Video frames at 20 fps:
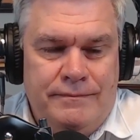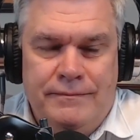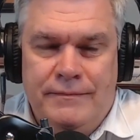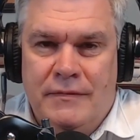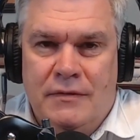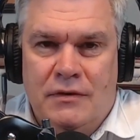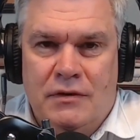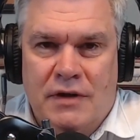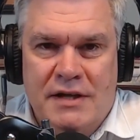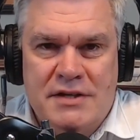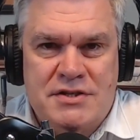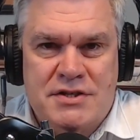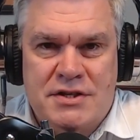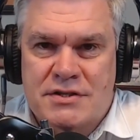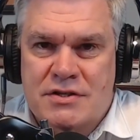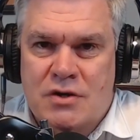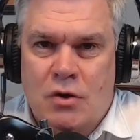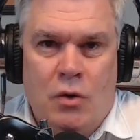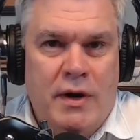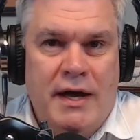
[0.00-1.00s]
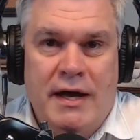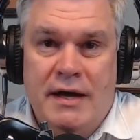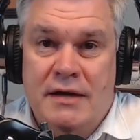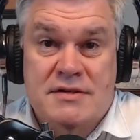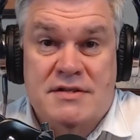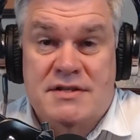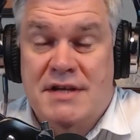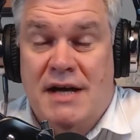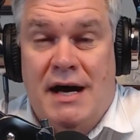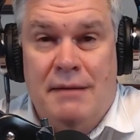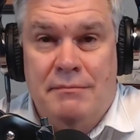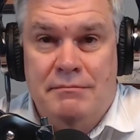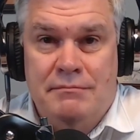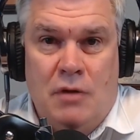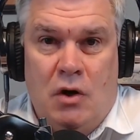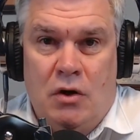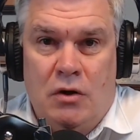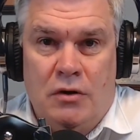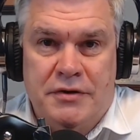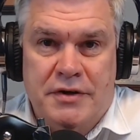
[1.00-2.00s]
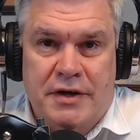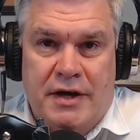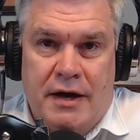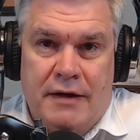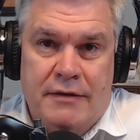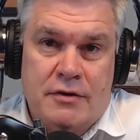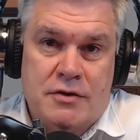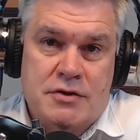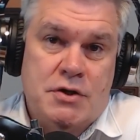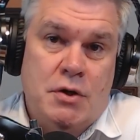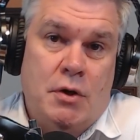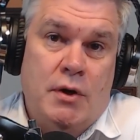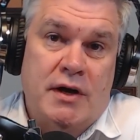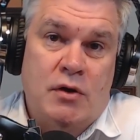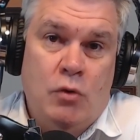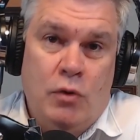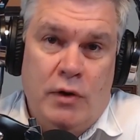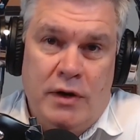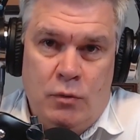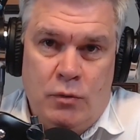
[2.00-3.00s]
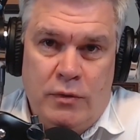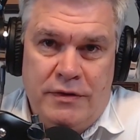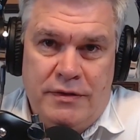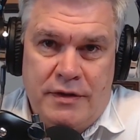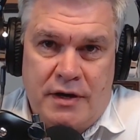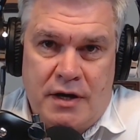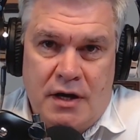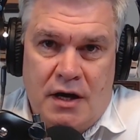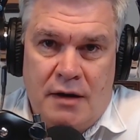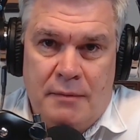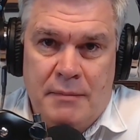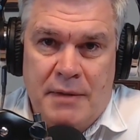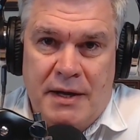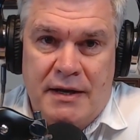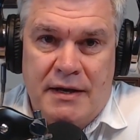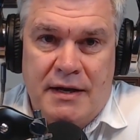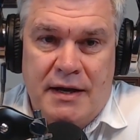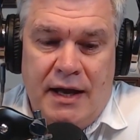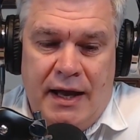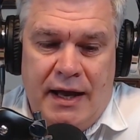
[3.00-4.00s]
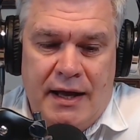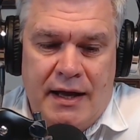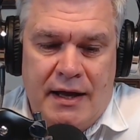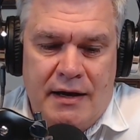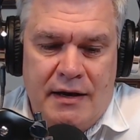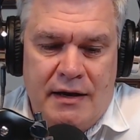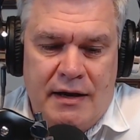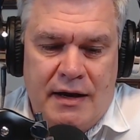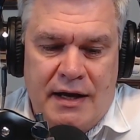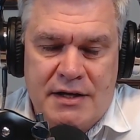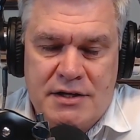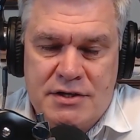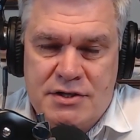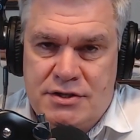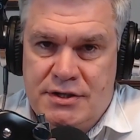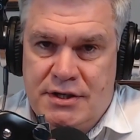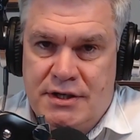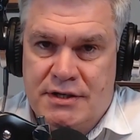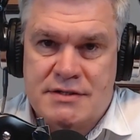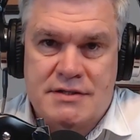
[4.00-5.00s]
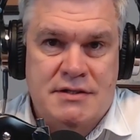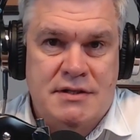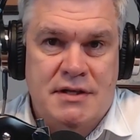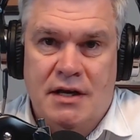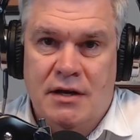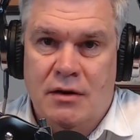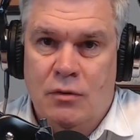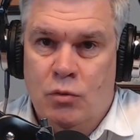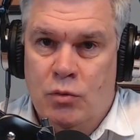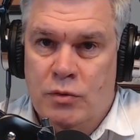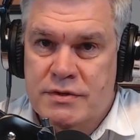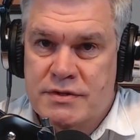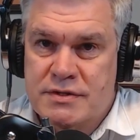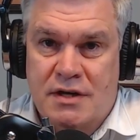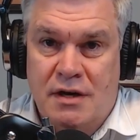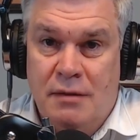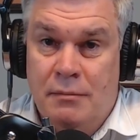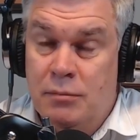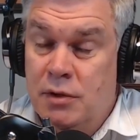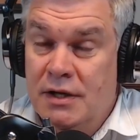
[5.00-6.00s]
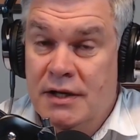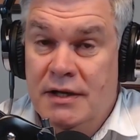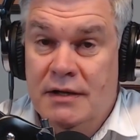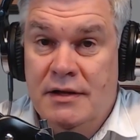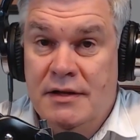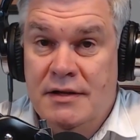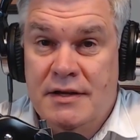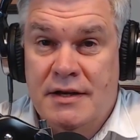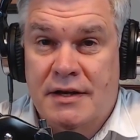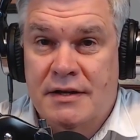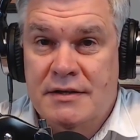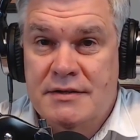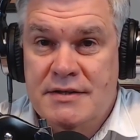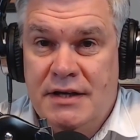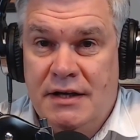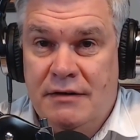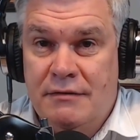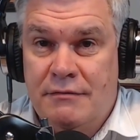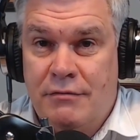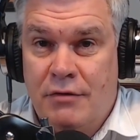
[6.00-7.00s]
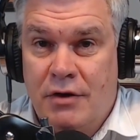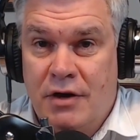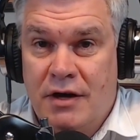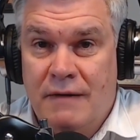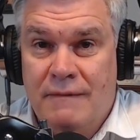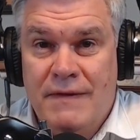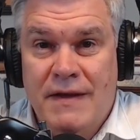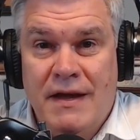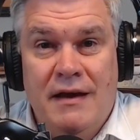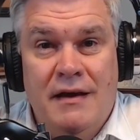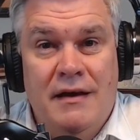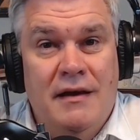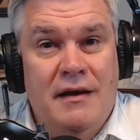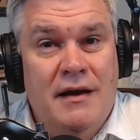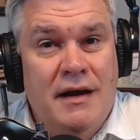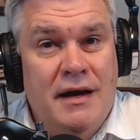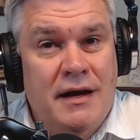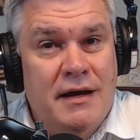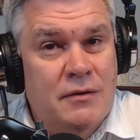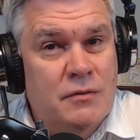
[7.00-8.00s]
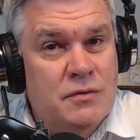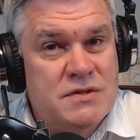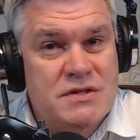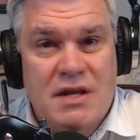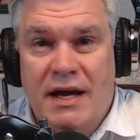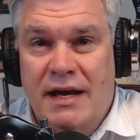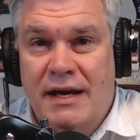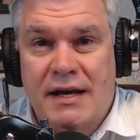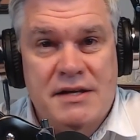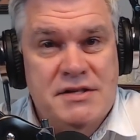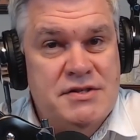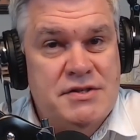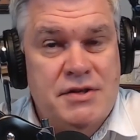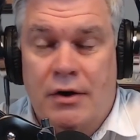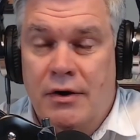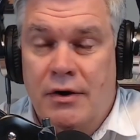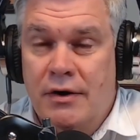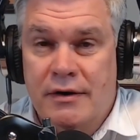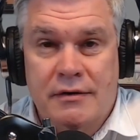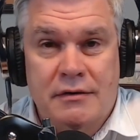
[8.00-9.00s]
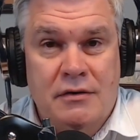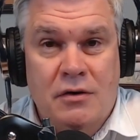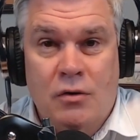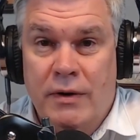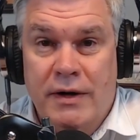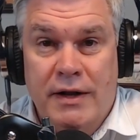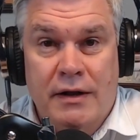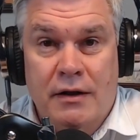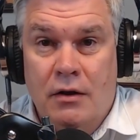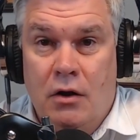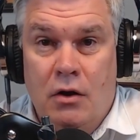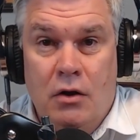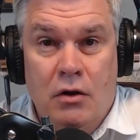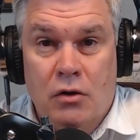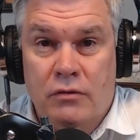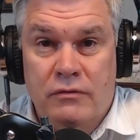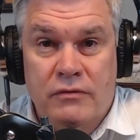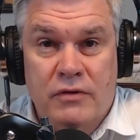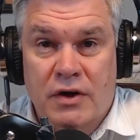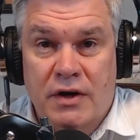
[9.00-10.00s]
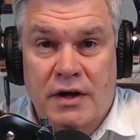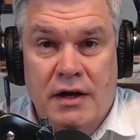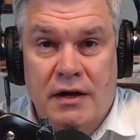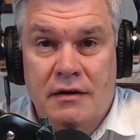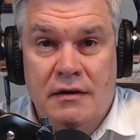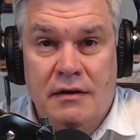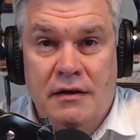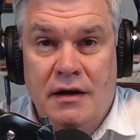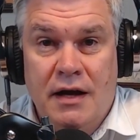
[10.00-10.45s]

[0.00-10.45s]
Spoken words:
Let's just go ahead and stop altogether. So I quit with the gum, and I just was completely nicotine free. And it was like I started quitting all over again.